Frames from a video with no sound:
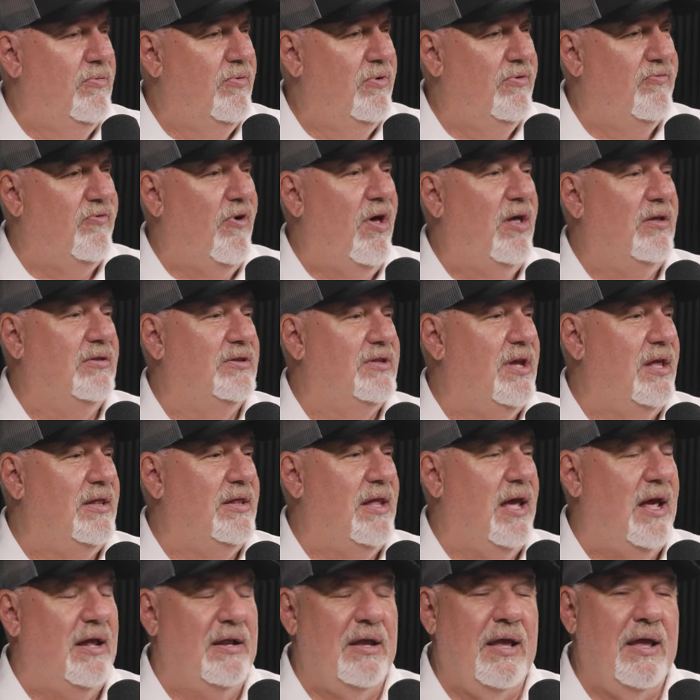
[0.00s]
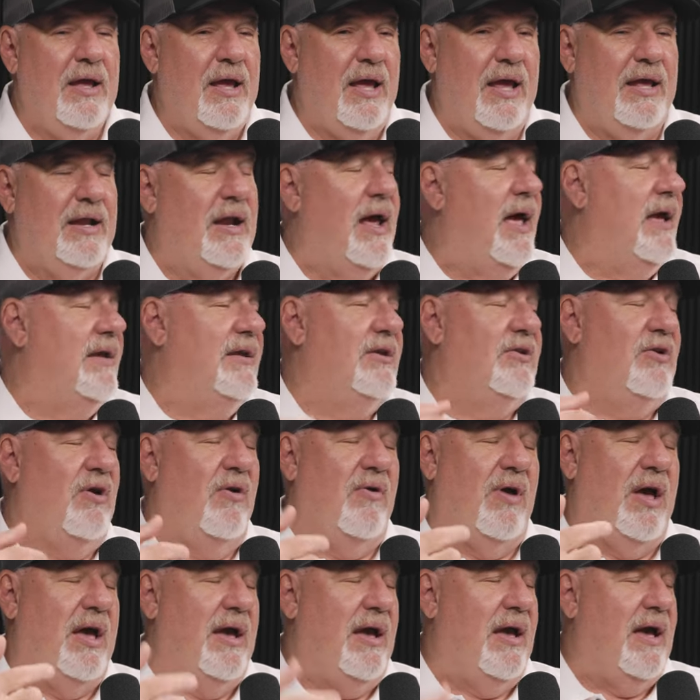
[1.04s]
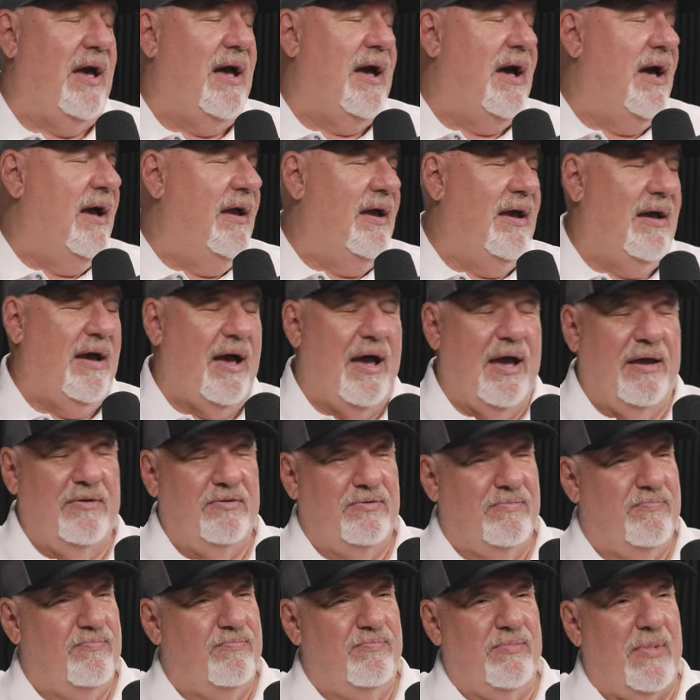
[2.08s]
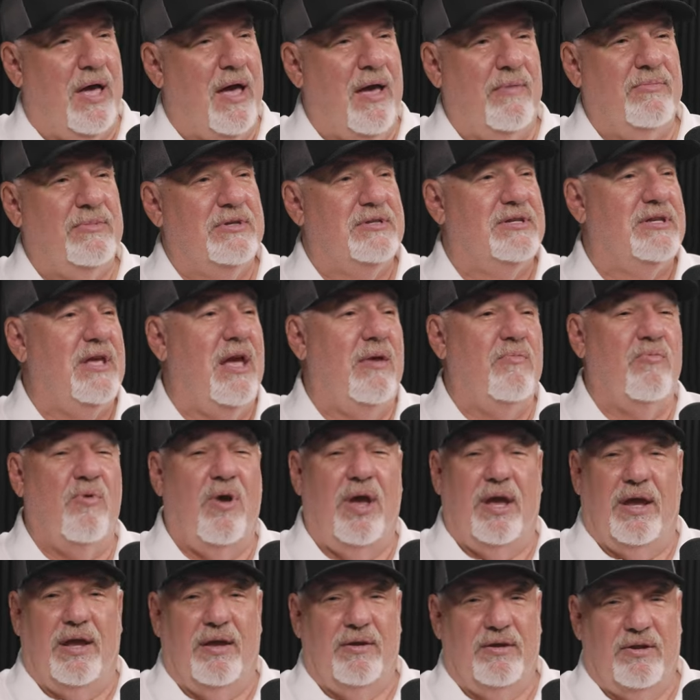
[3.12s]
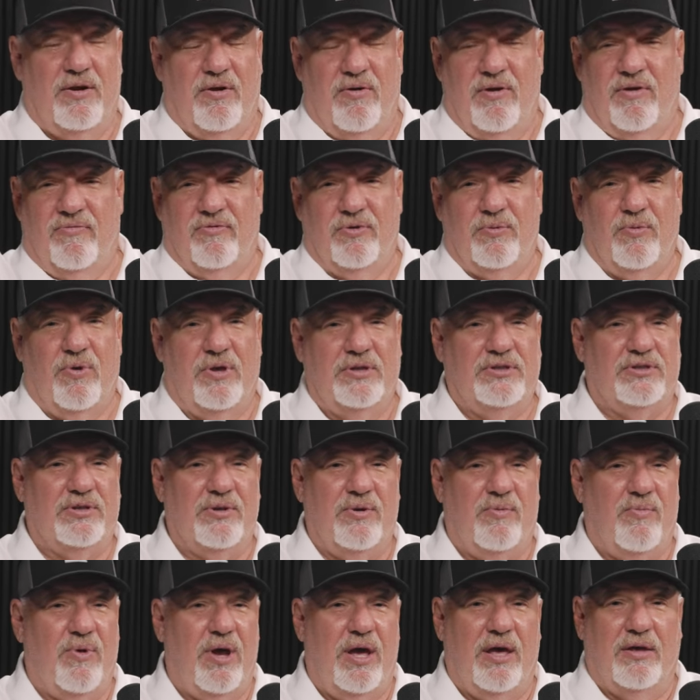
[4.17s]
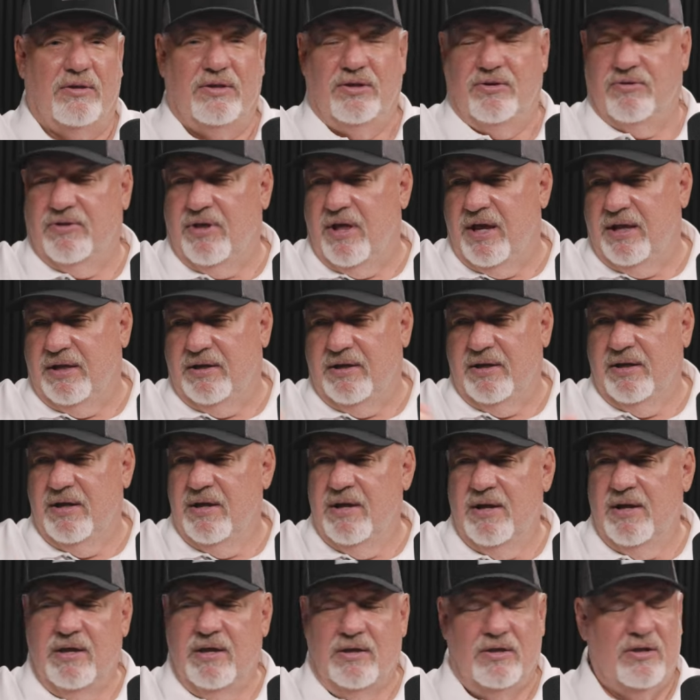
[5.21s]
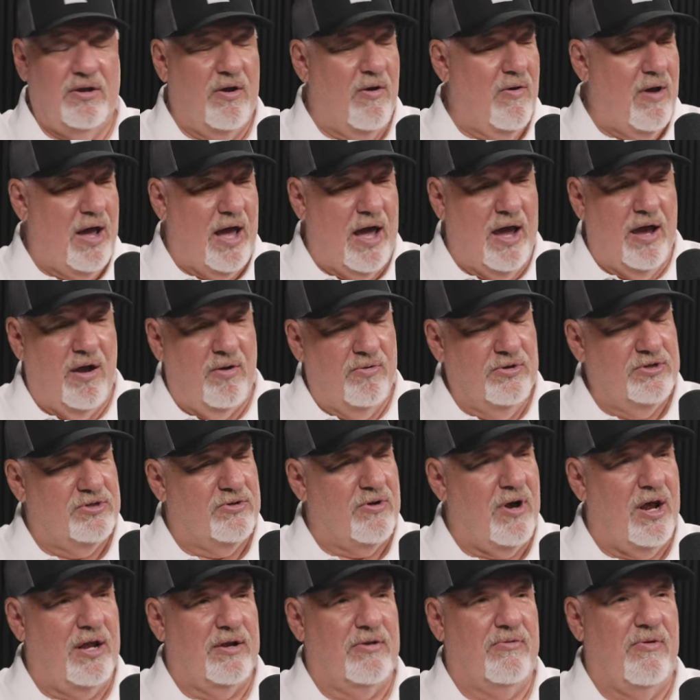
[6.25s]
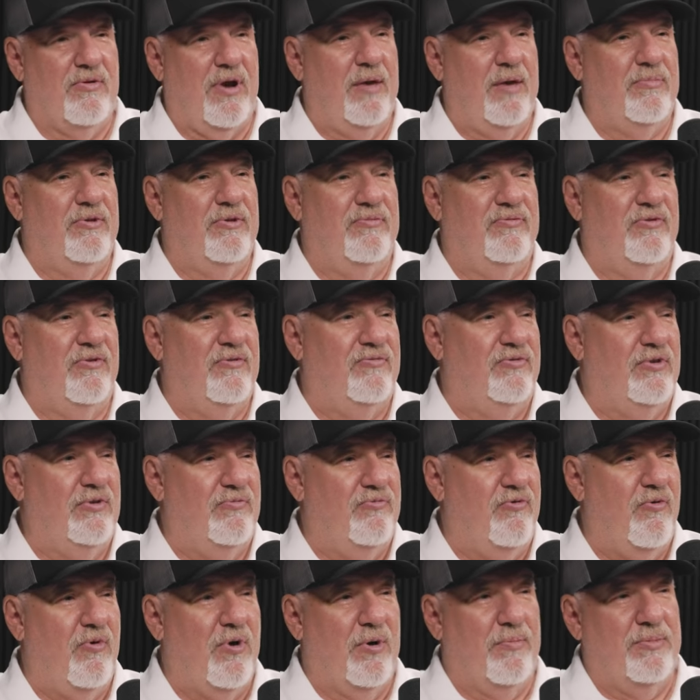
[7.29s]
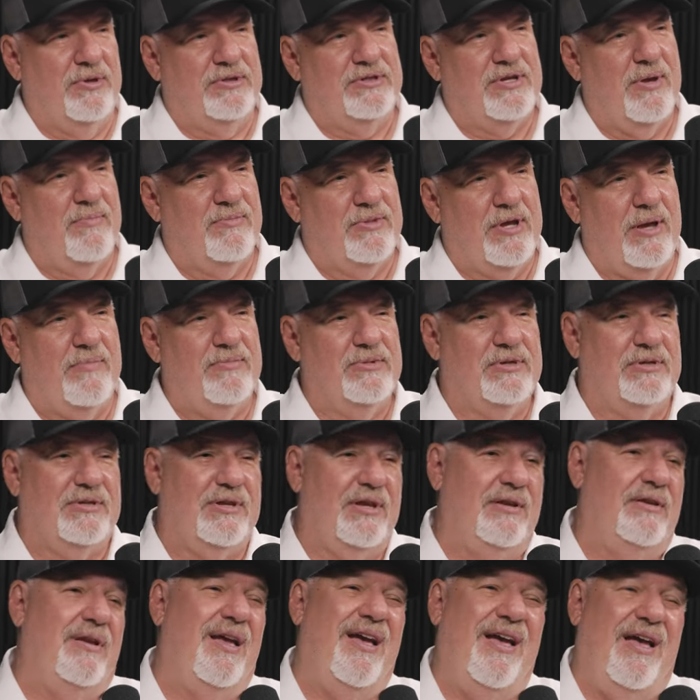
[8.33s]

I've We've all there. done that, and I, you know, I, I, I'm the same way. you know, every once in a while, you're like, you know, I always try to grab the 54, but sometimes it's like,